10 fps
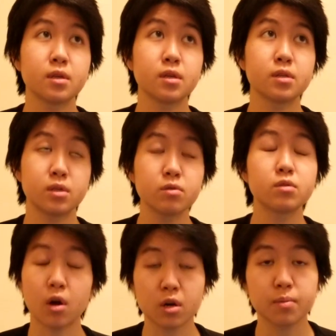too
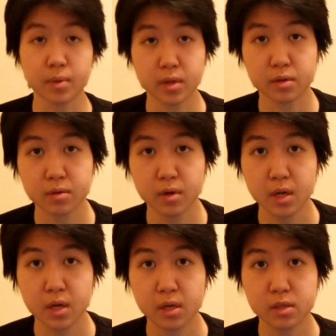dark blue.
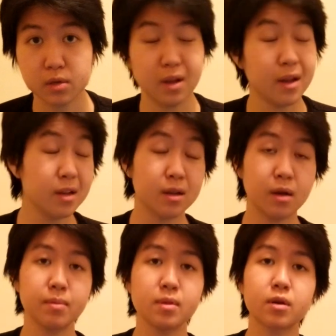So it ended
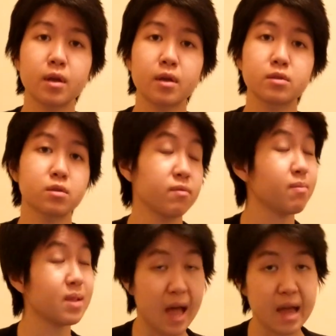up looking sort
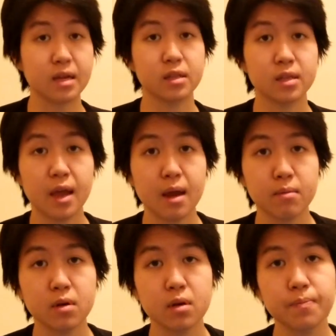of black on the
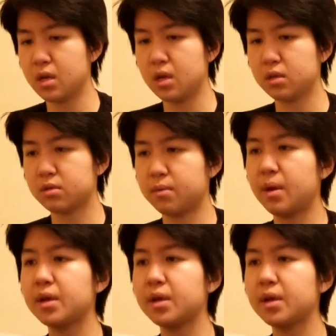camera. So I might